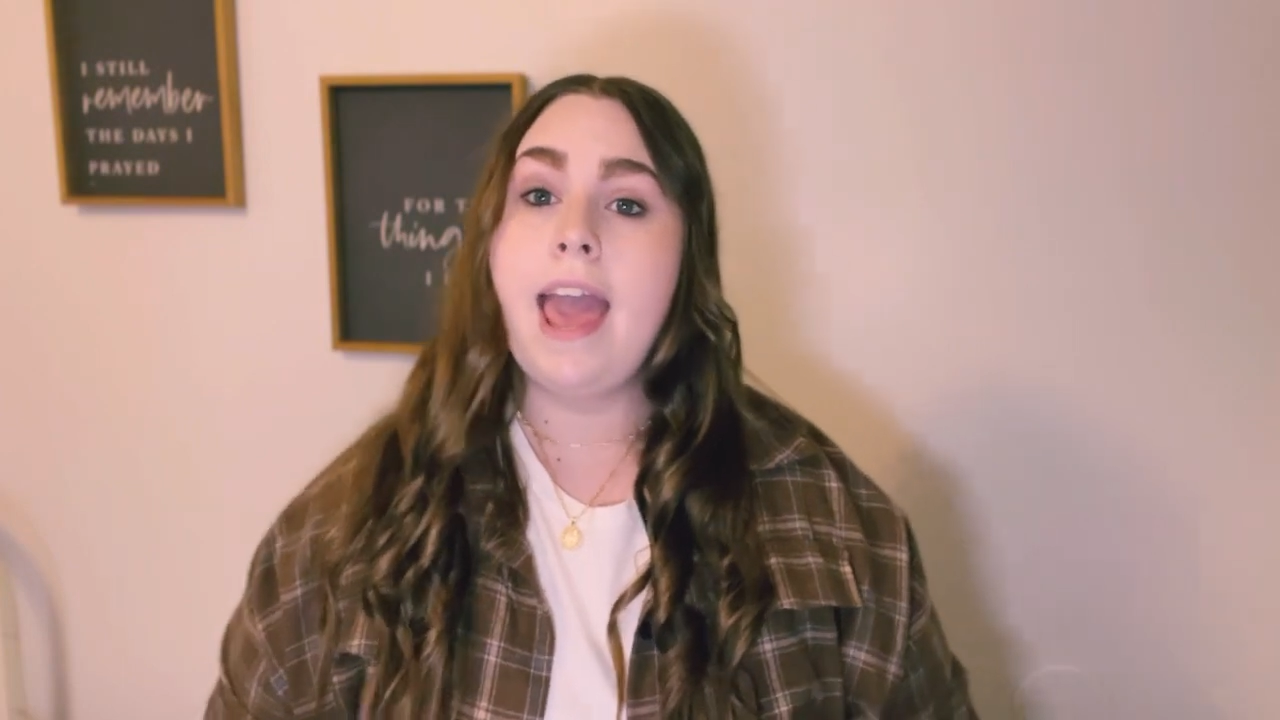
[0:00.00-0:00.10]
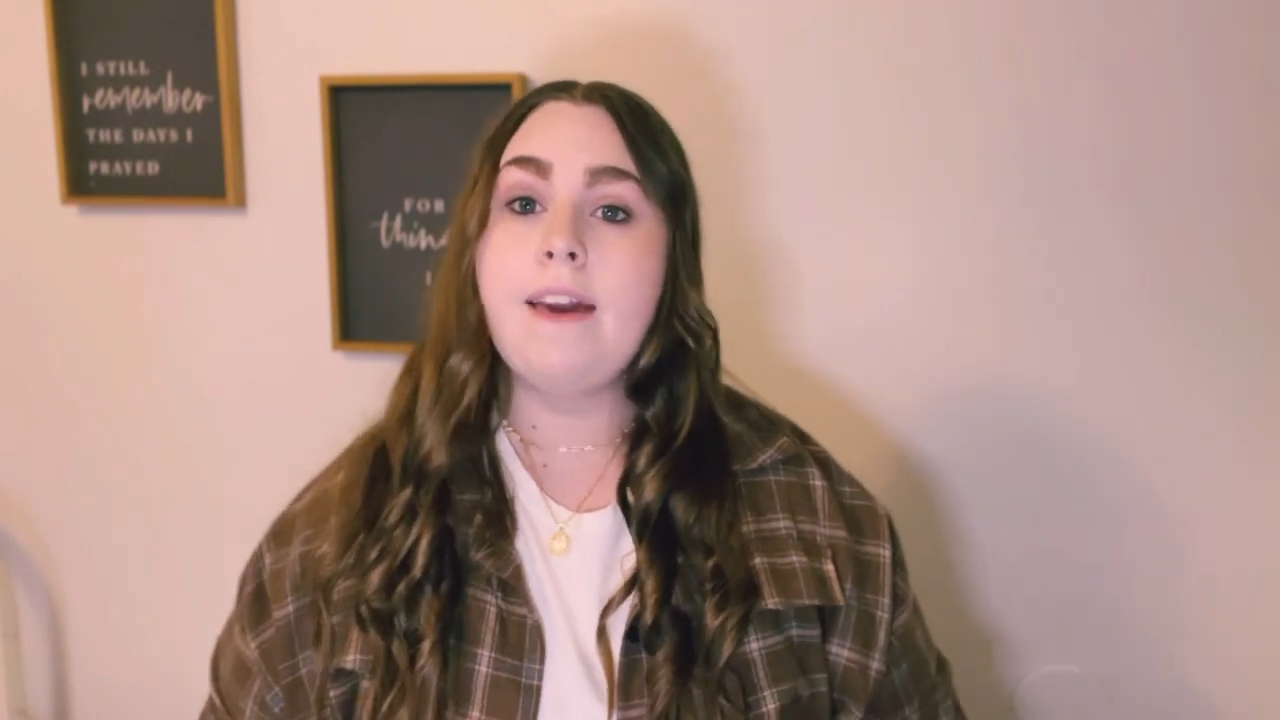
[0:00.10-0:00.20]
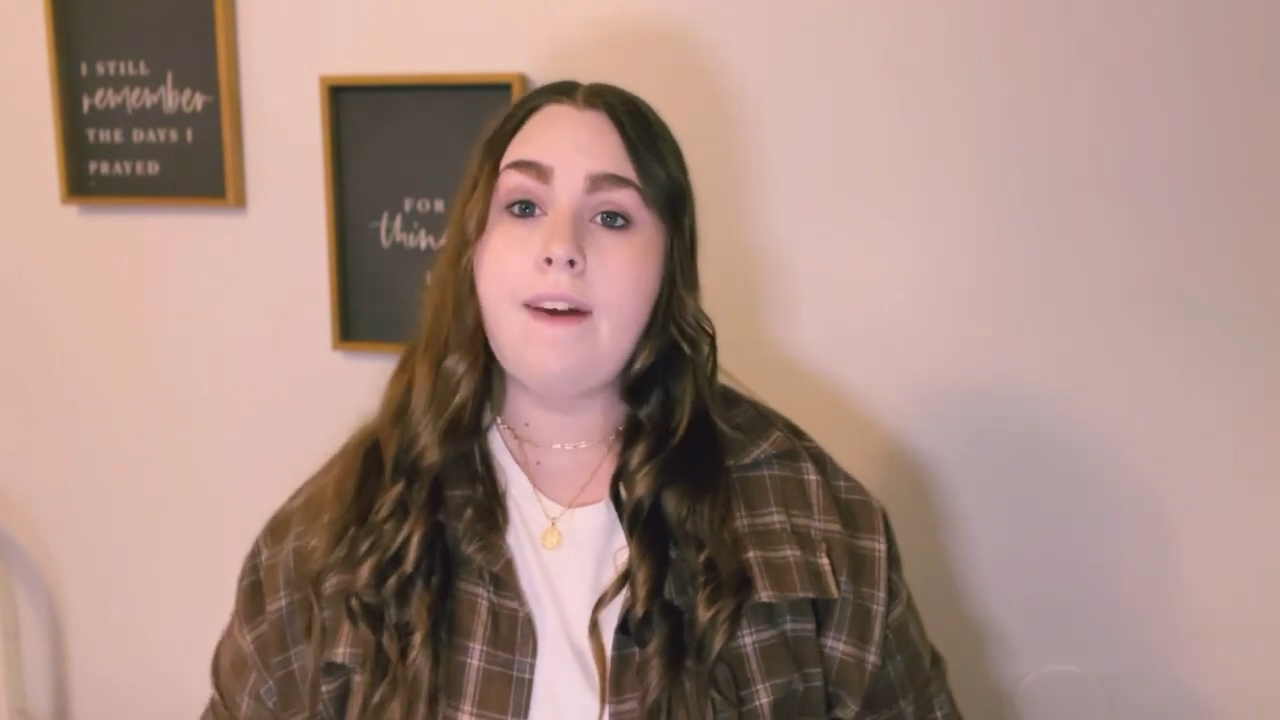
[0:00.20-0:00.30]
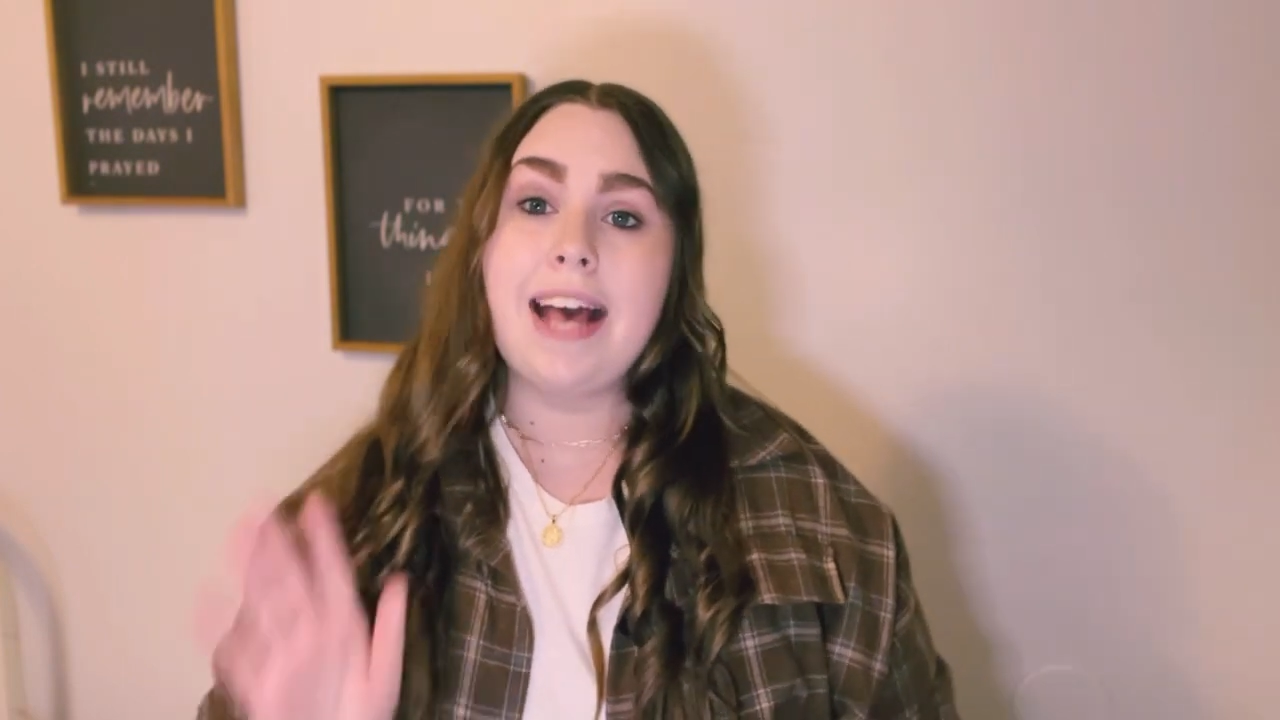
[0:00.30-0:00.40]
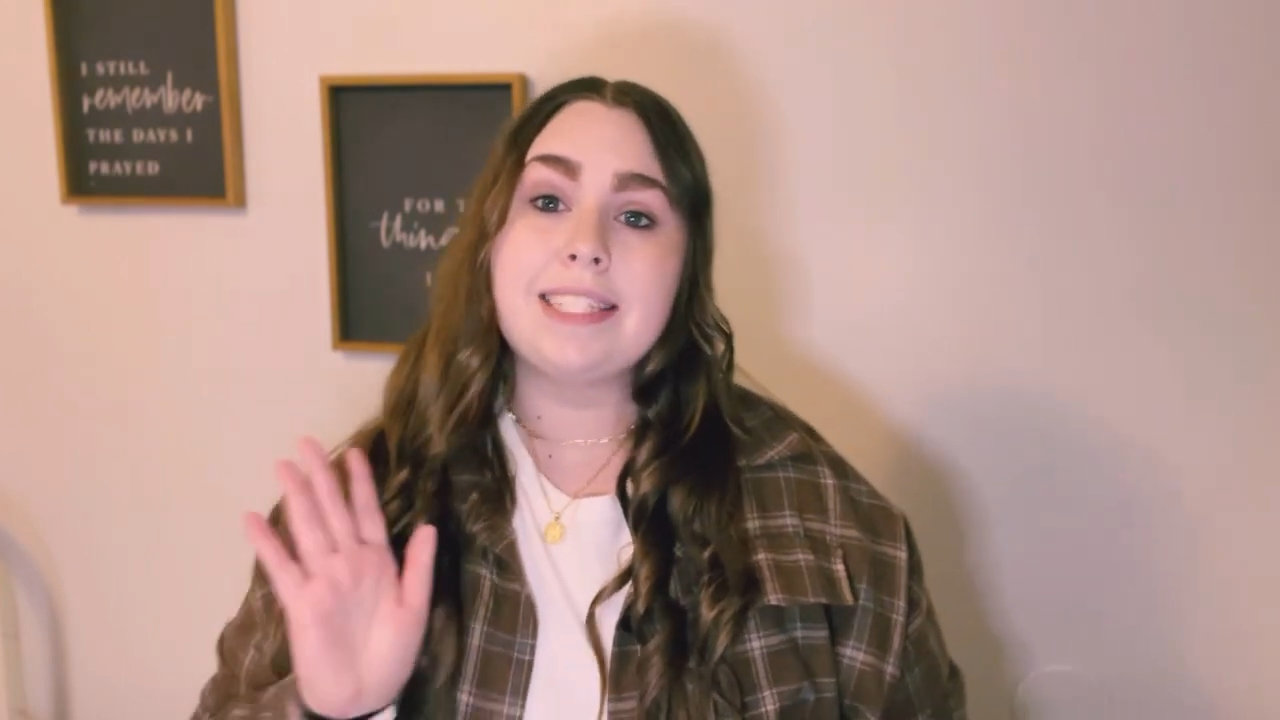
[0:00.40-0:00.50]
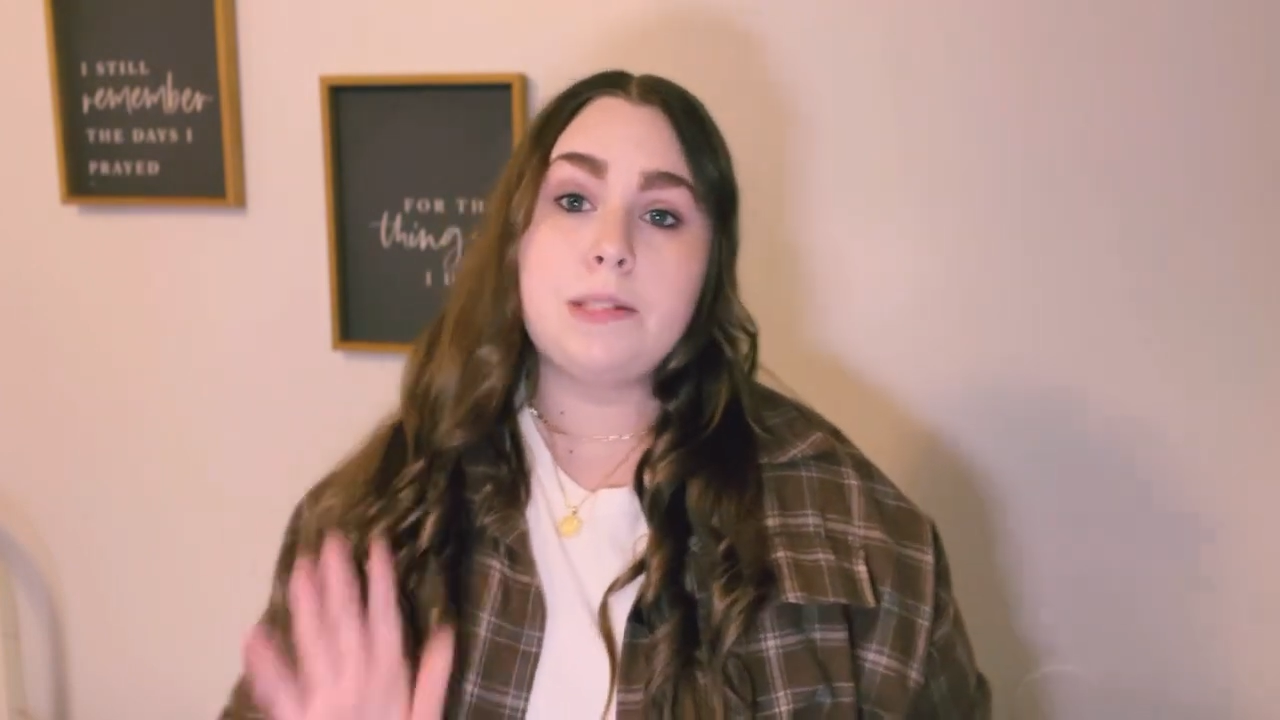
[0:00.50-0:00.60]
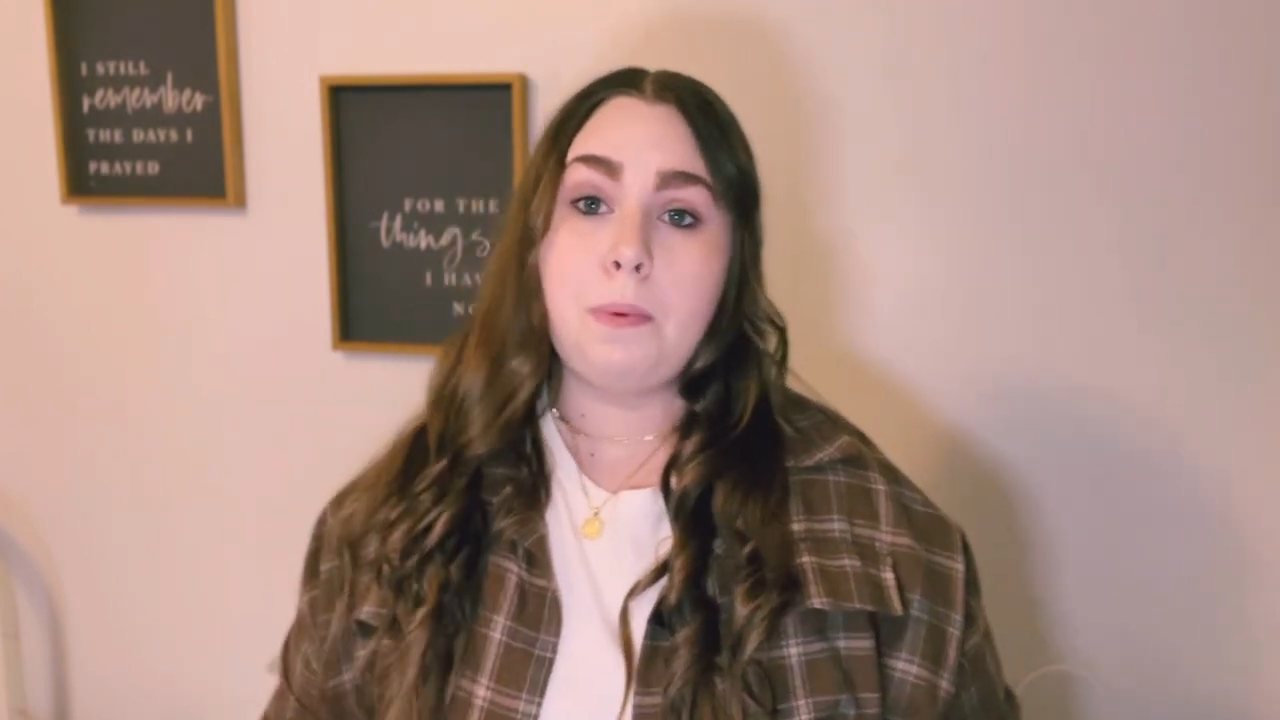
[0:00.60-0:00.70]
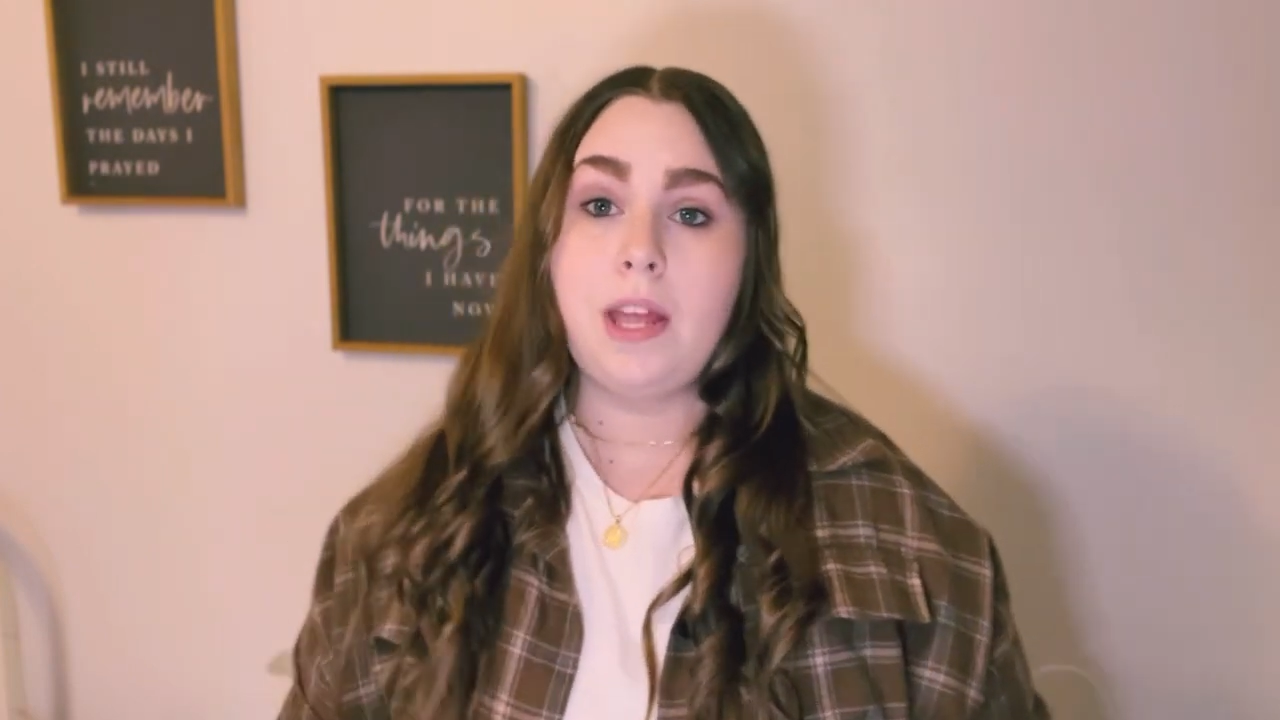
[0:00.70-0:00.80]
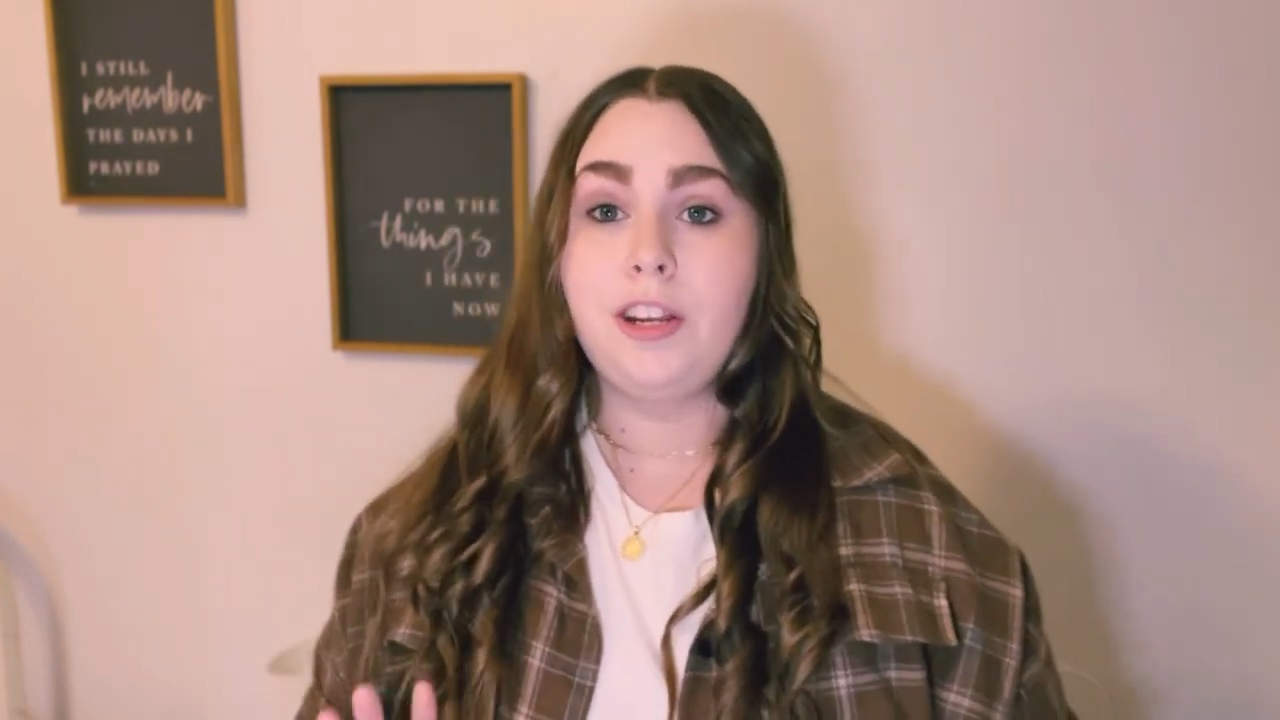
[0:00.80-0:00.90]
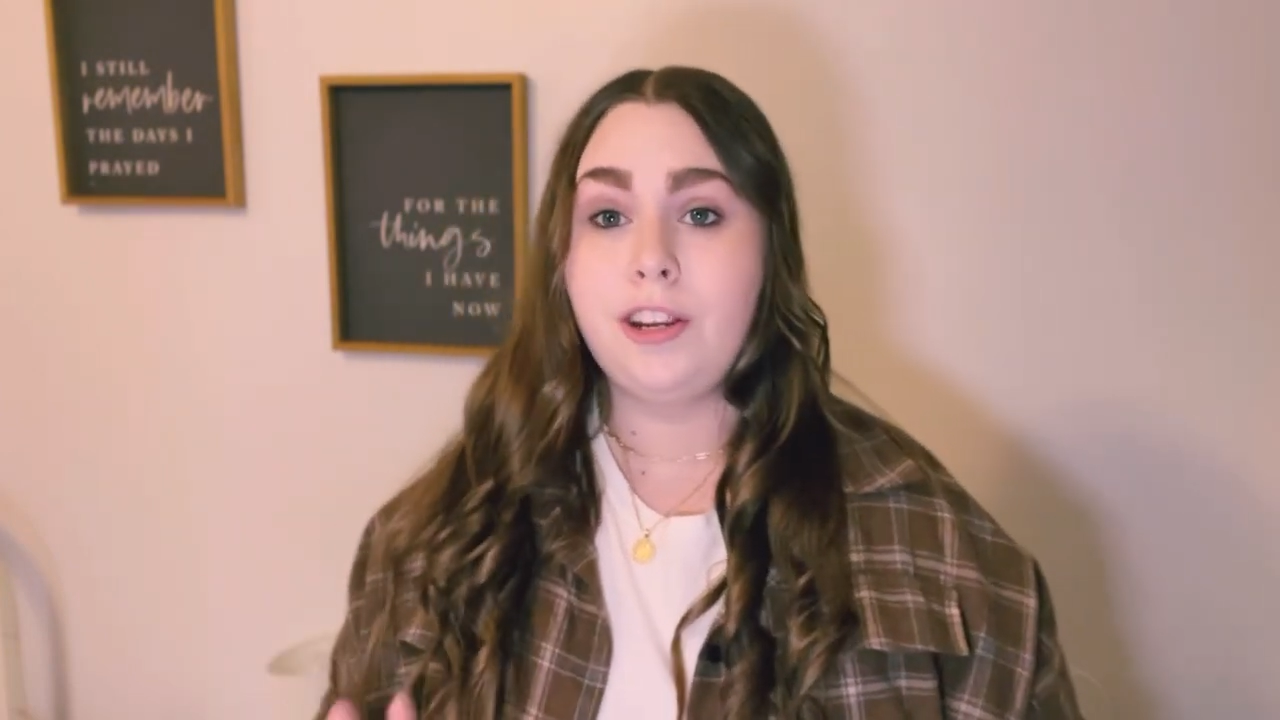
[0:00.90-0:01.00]
if I
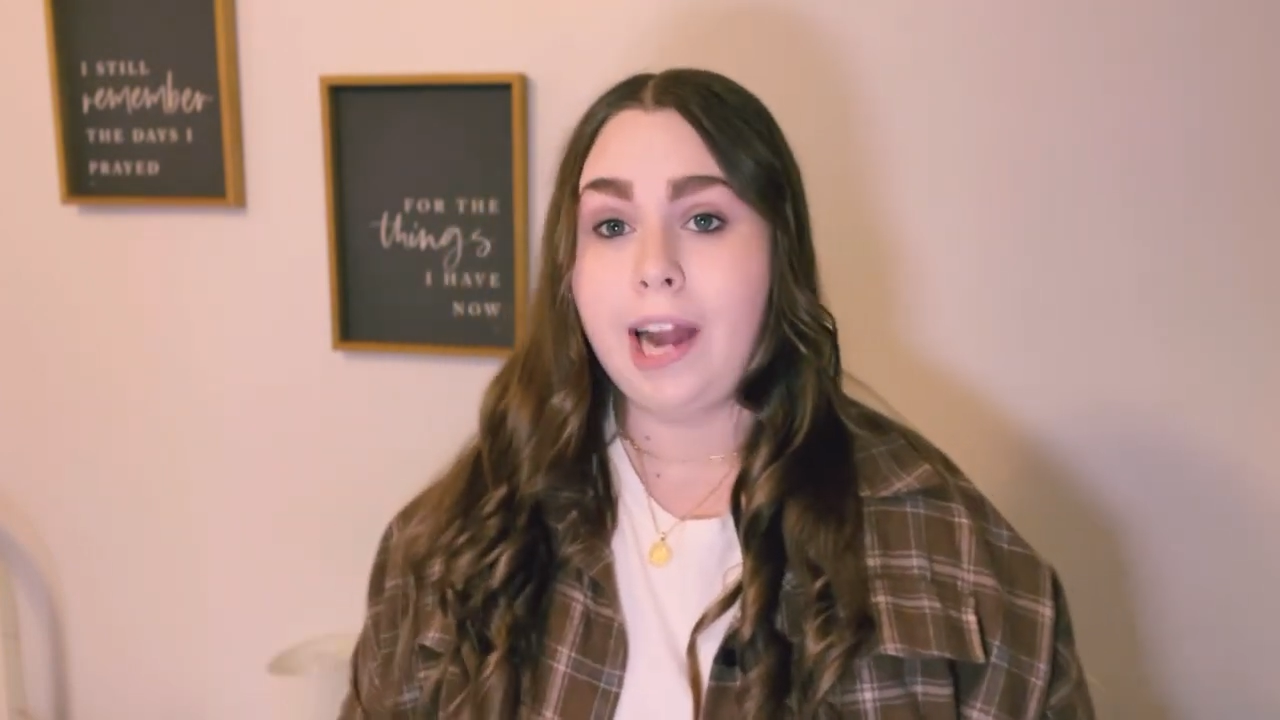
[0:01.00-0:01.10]
spin your